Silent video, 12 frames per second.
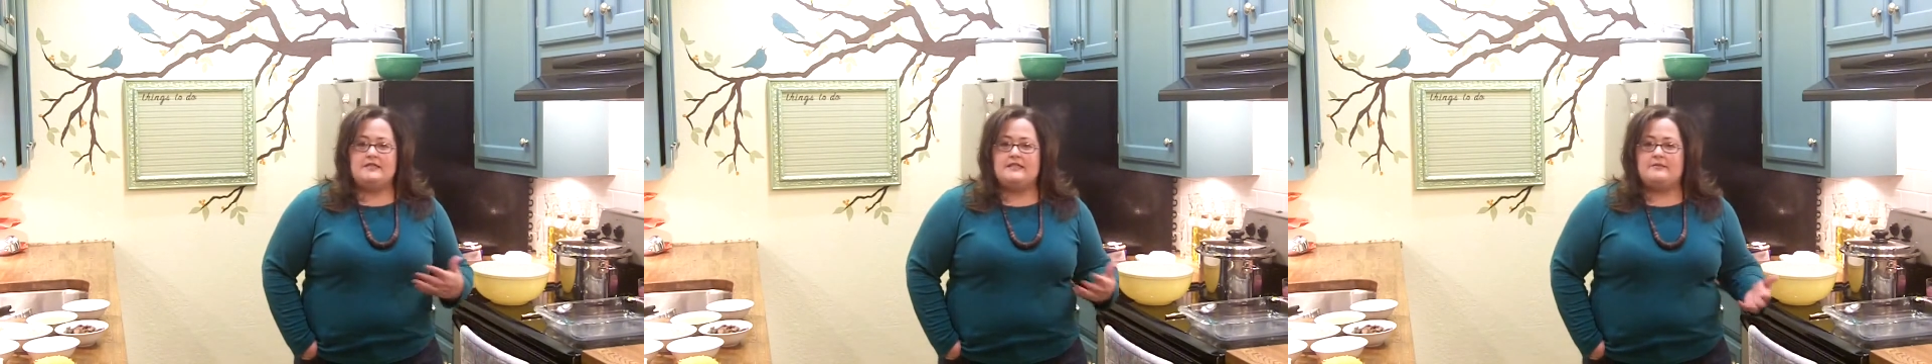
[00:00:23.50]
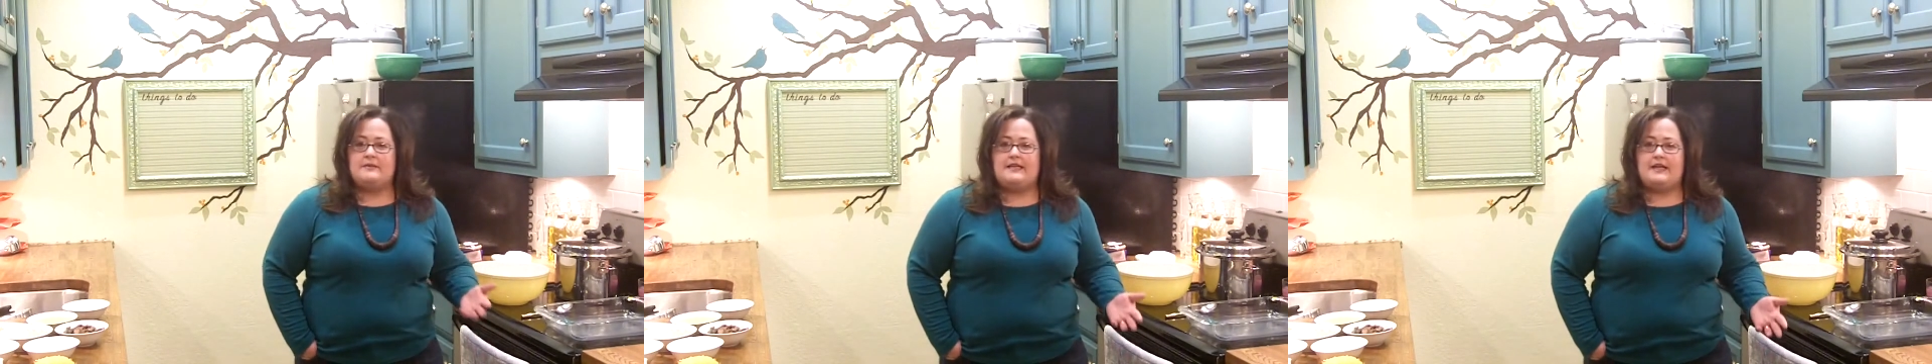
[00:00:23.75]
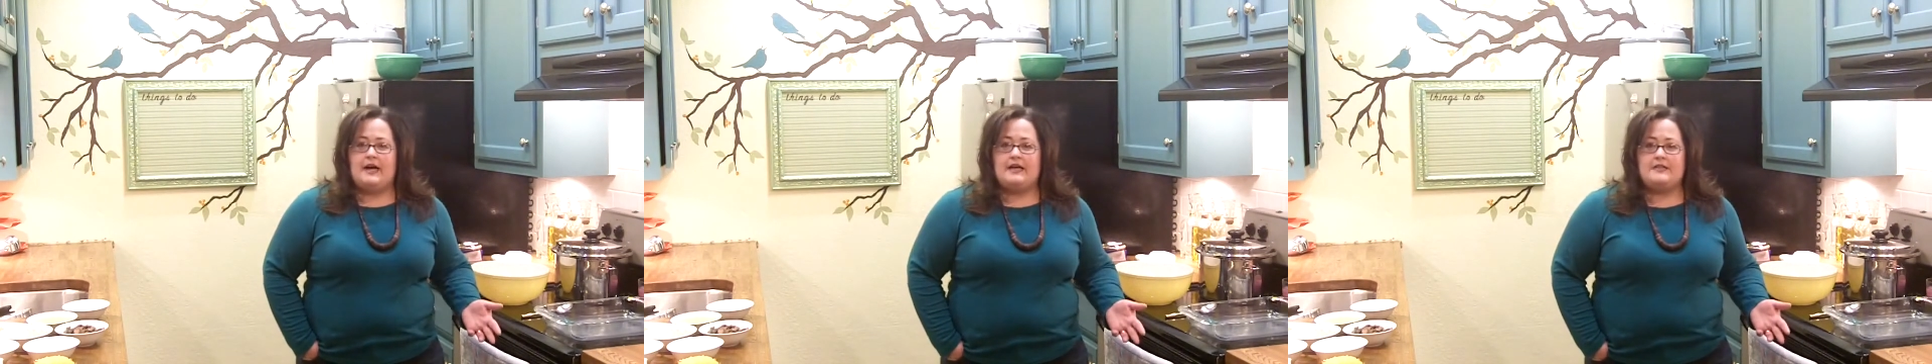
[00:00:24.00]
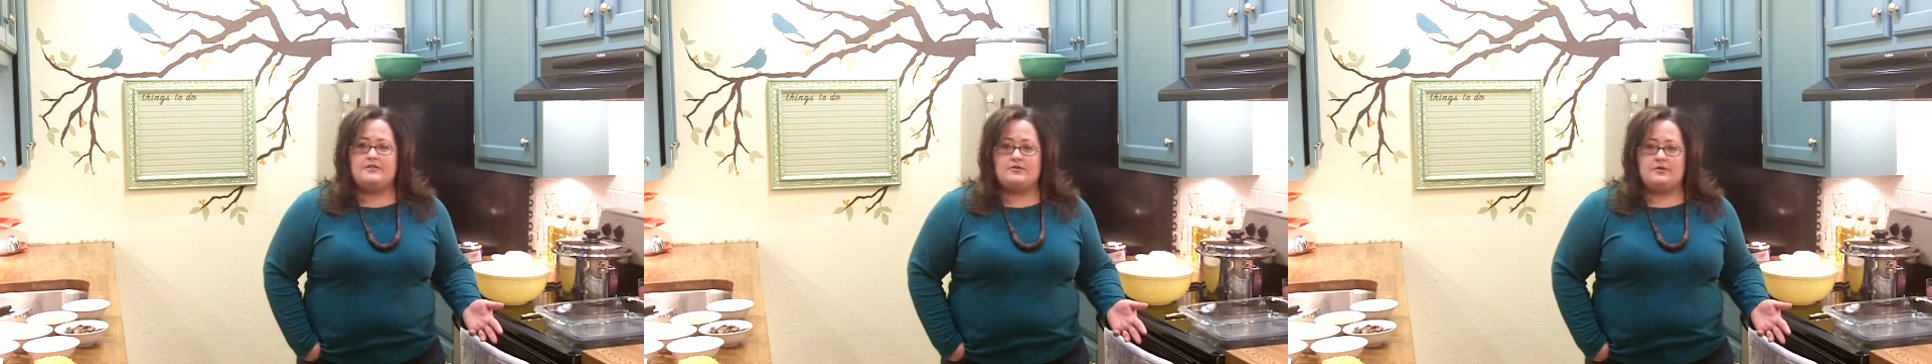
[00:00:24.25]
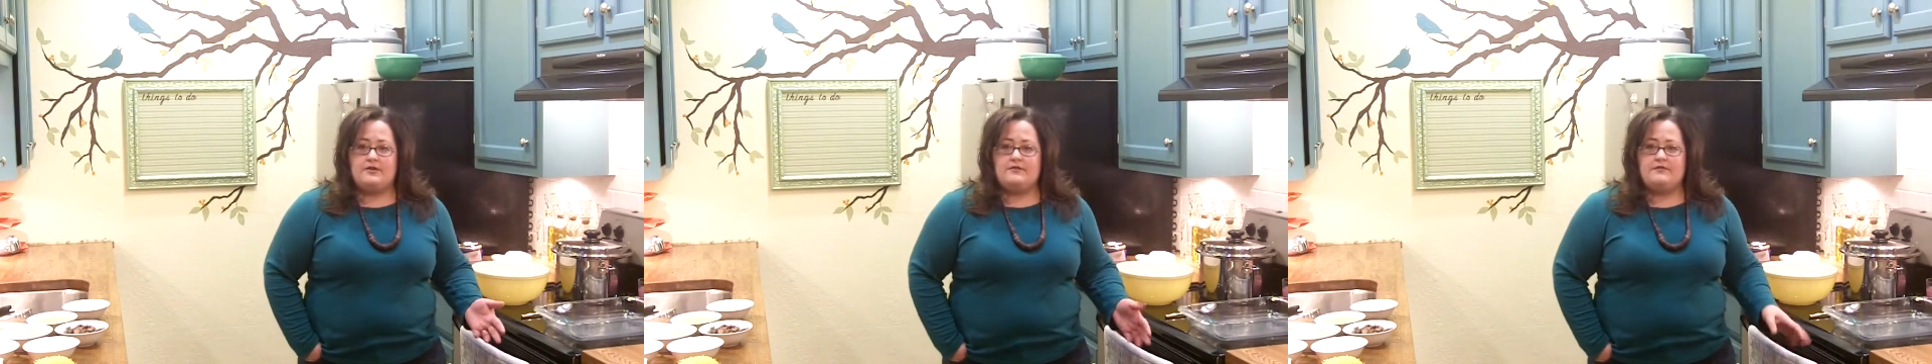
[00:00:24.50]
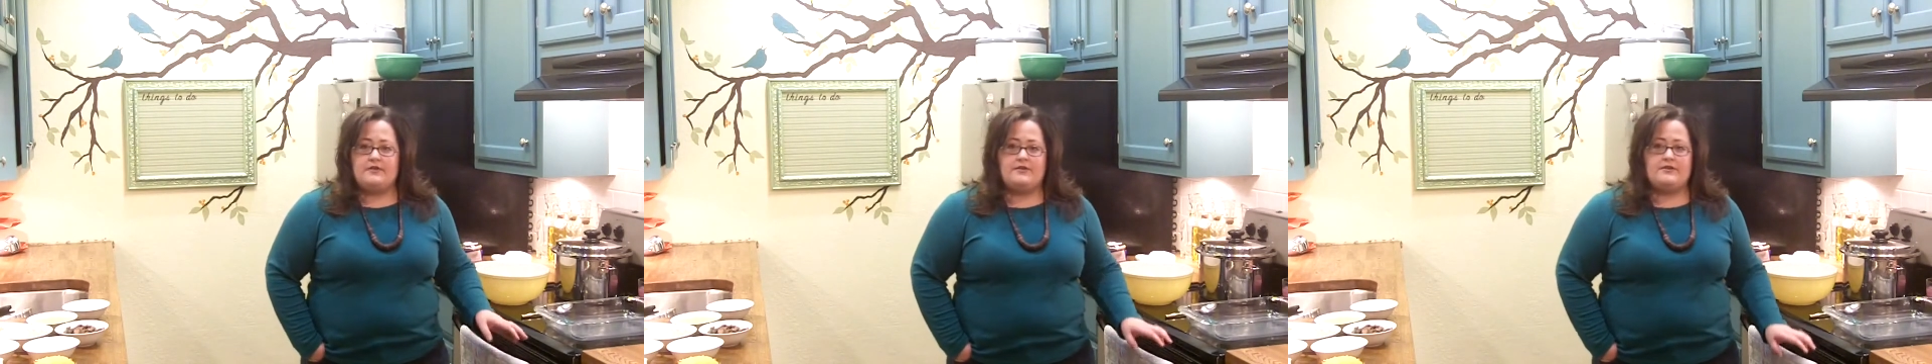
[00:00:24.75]
not only did we not
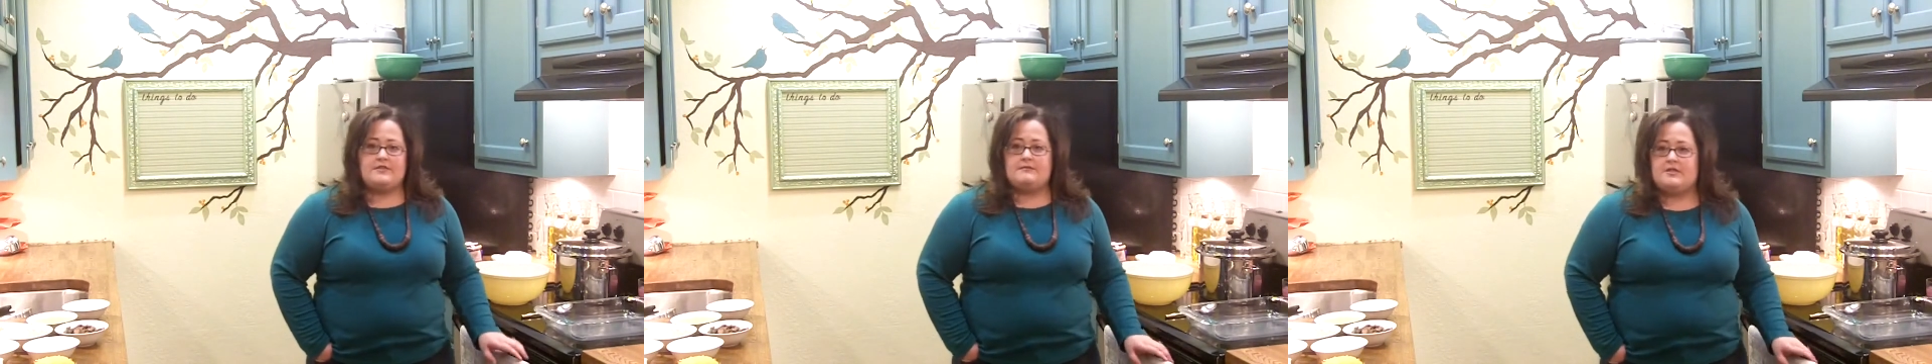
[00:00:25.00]
enjoy the food